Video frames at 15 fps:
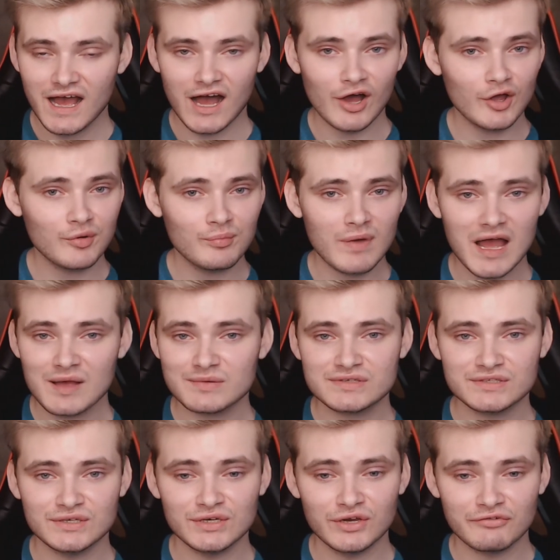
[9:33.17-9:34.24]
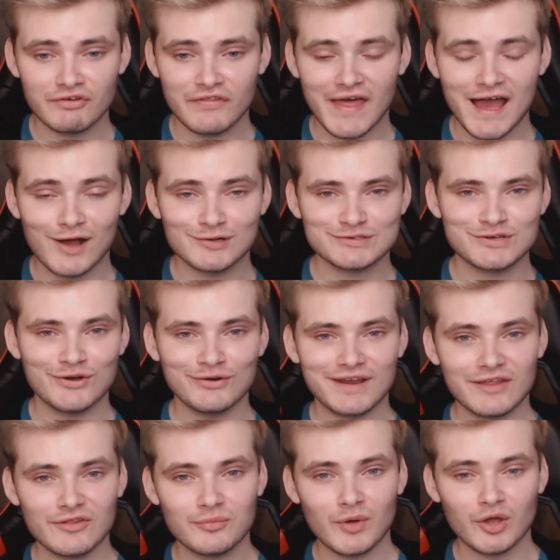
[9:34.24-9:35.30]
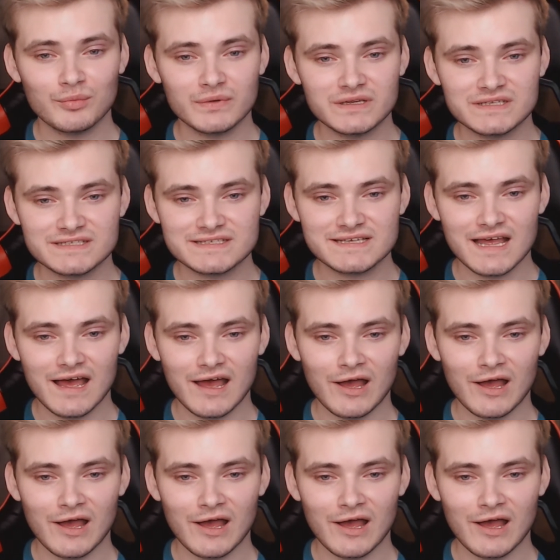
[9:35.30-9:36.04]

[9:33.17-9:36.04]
I'm absolutely loving the household at the moment.